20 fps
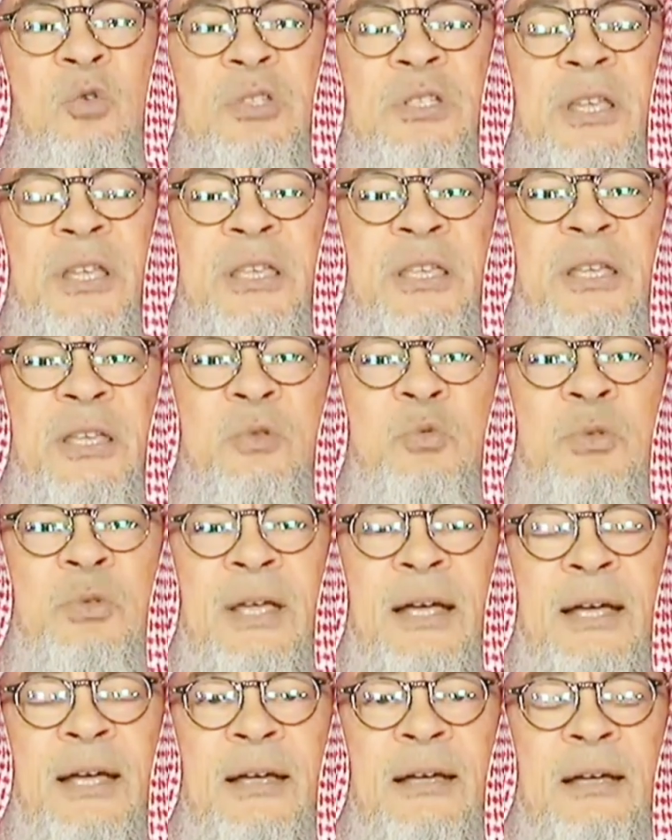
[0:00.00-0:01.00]
or
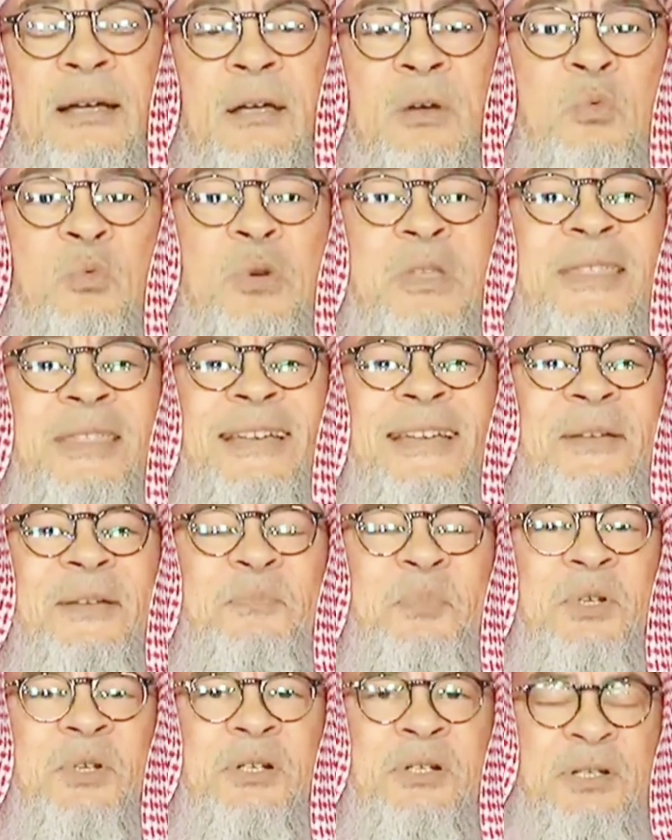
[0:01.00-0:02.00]
Sayyiduna with
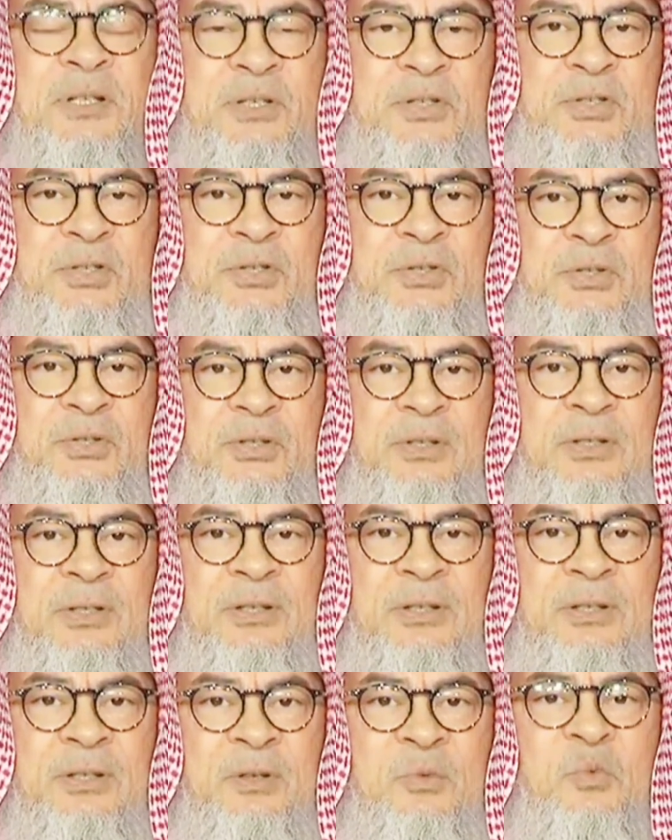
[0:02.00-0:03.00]
hypocrites,
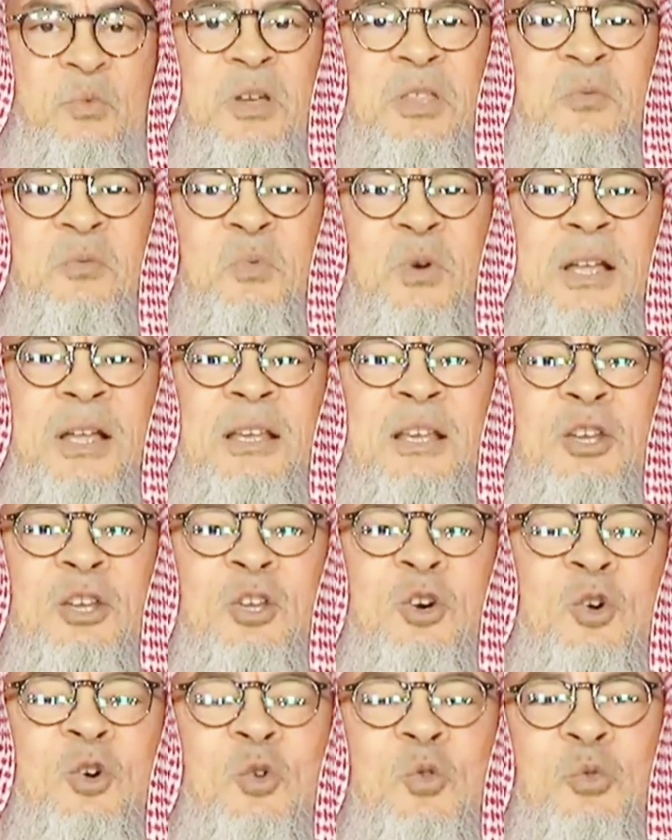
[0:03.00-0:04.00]
with
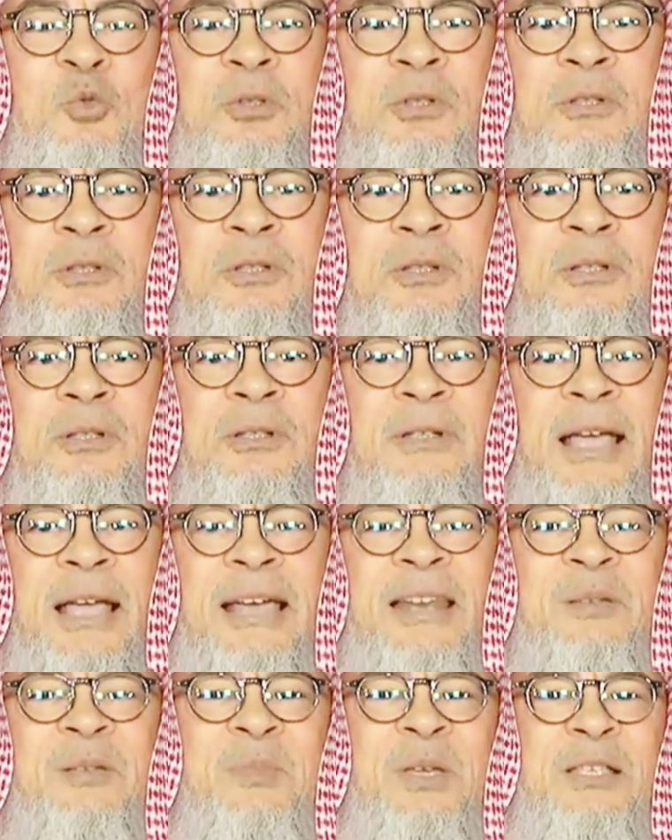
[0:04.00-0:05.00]
well-known
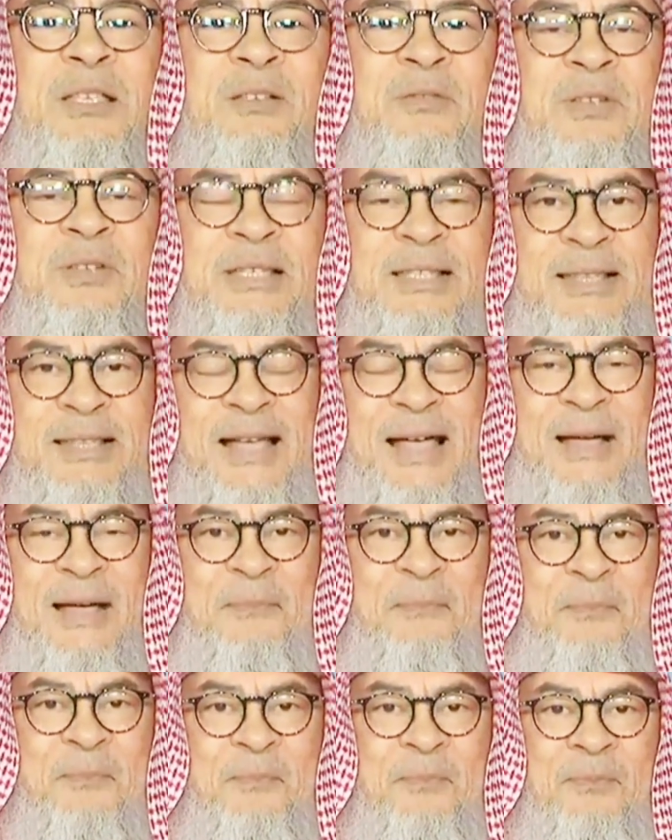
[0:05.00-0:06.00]
enemies of
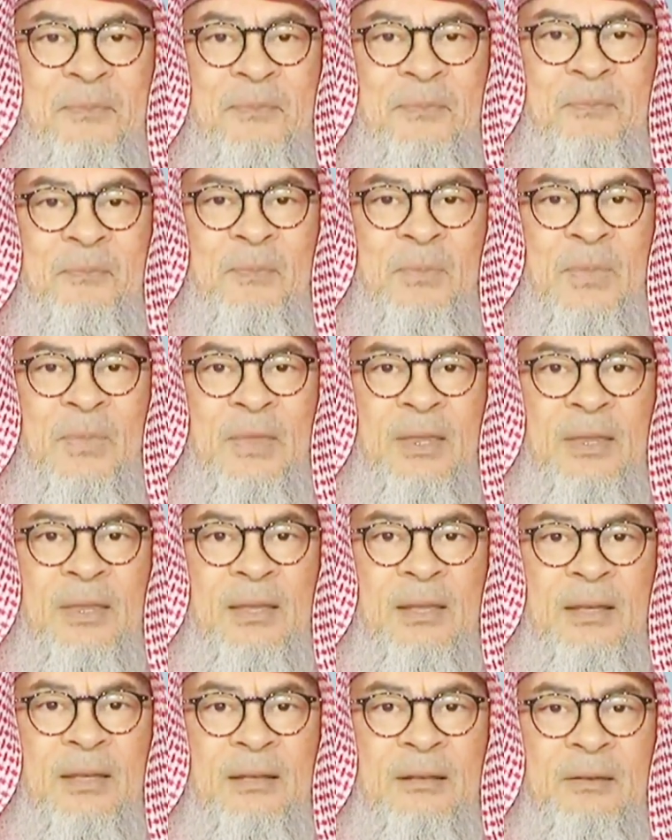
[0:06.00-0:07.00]
Islam.
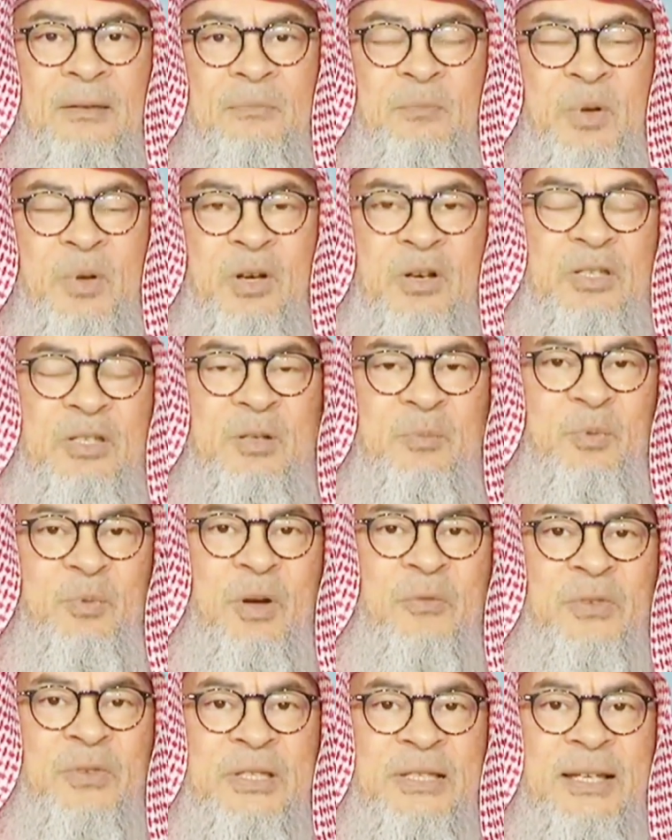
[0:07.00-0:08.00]
Because the
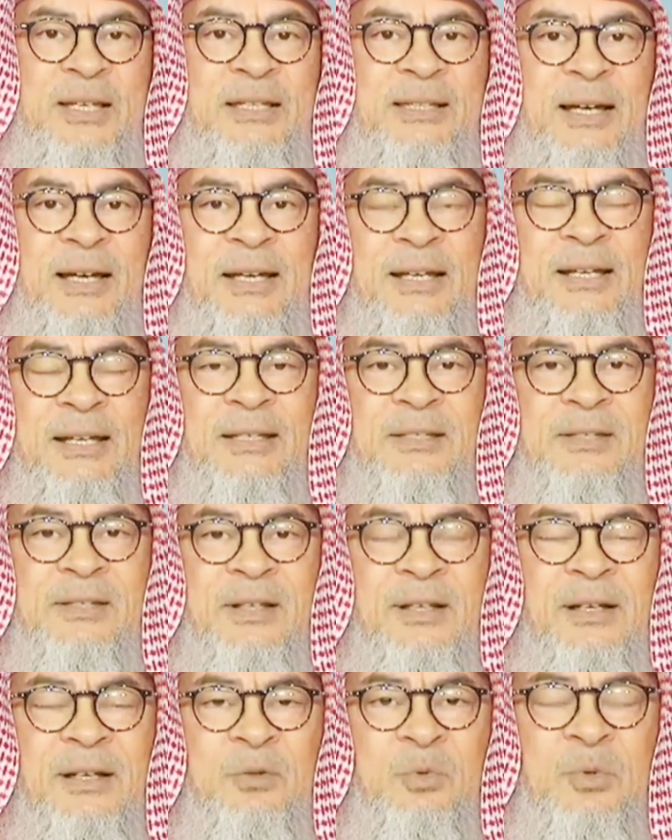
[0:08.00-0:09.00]
Prophet said, alayhi
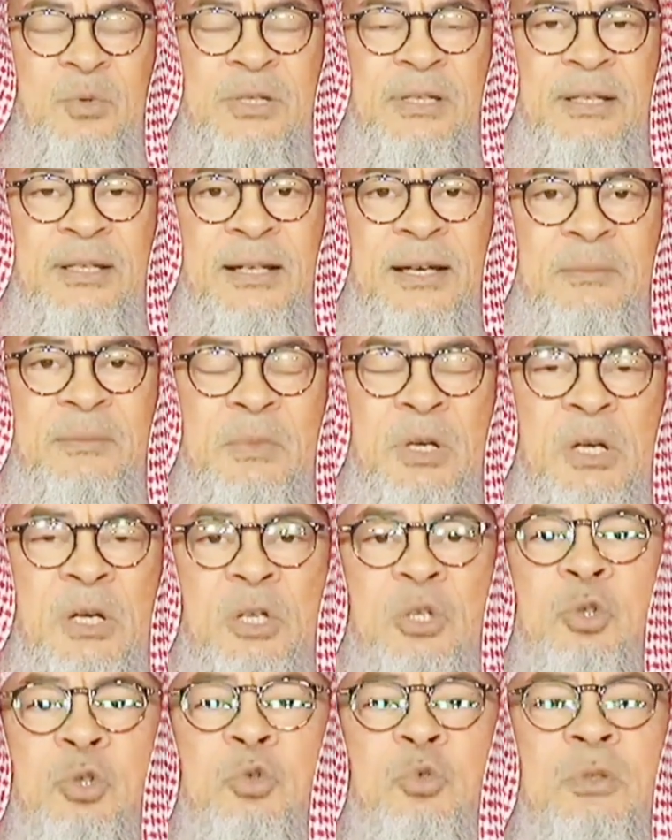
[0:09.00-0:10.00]
salatu wasalam,
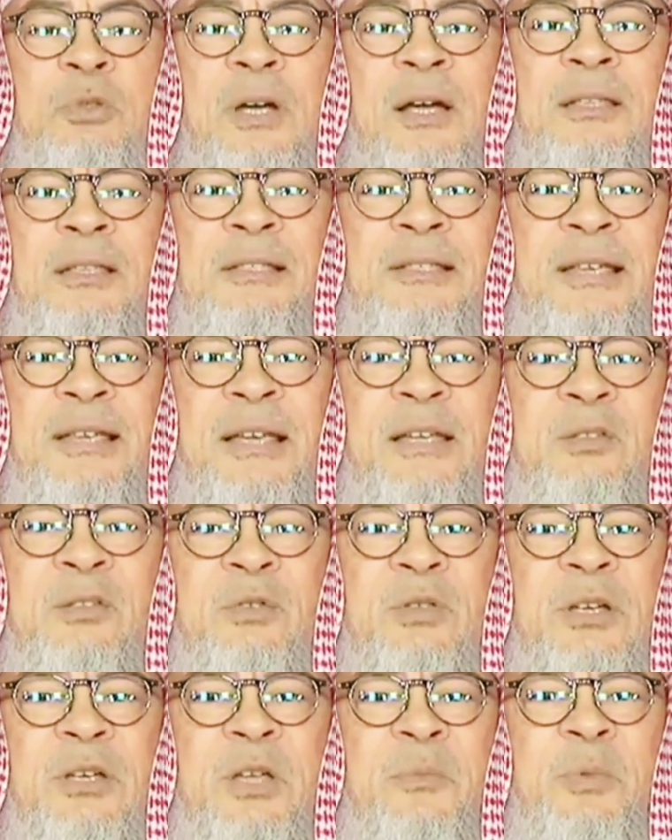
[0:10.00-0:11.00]
do not say
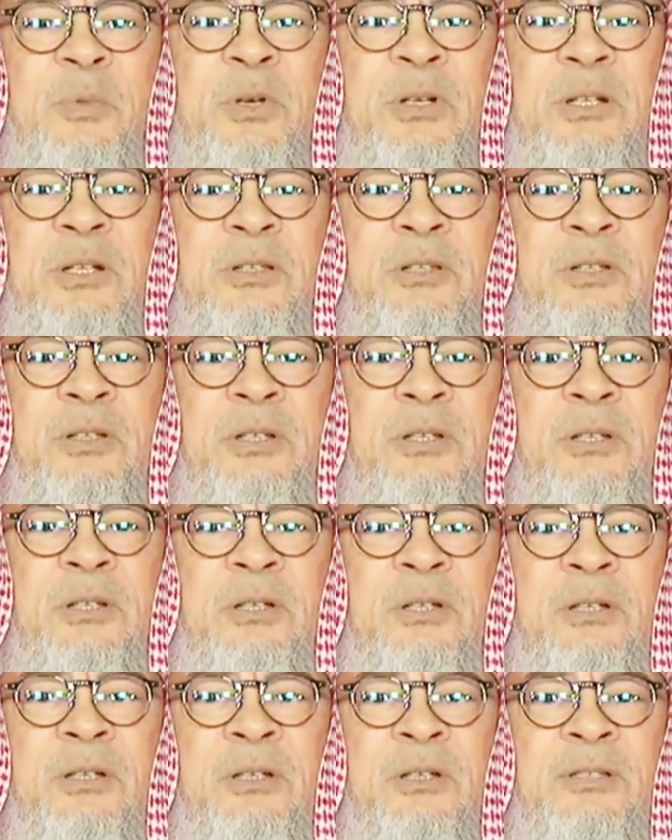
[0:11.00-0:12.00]
to the hypocrite,
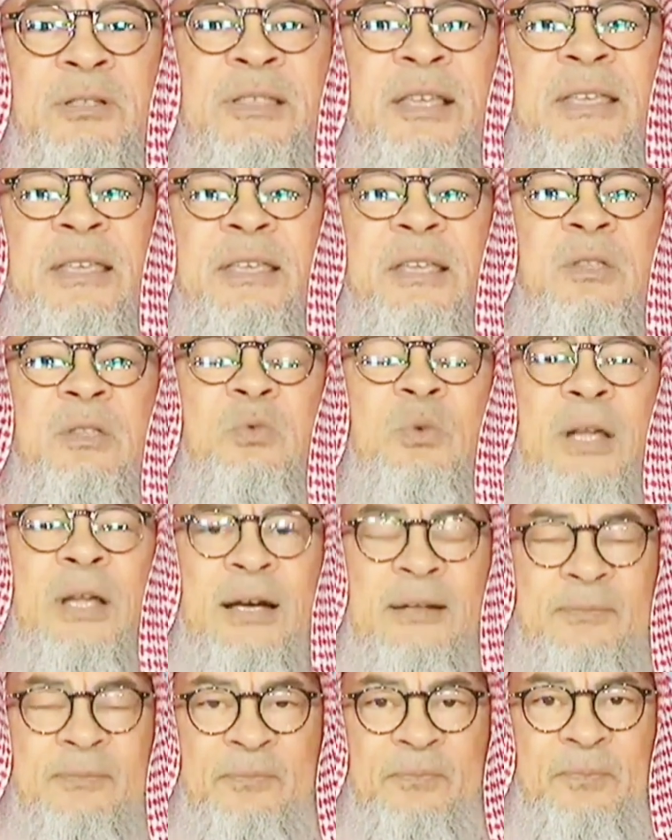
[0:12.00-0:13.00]

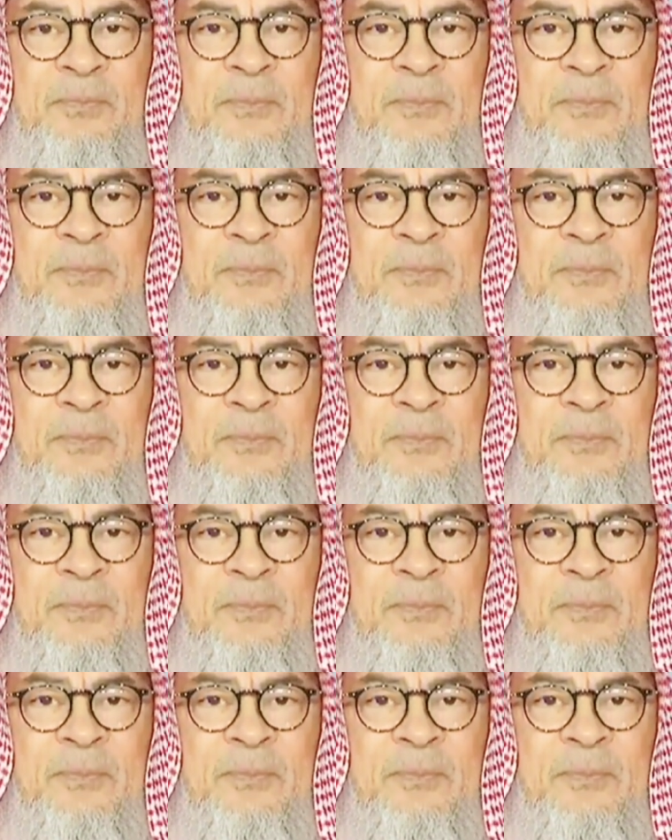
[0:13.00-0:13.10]
Sayyiduna.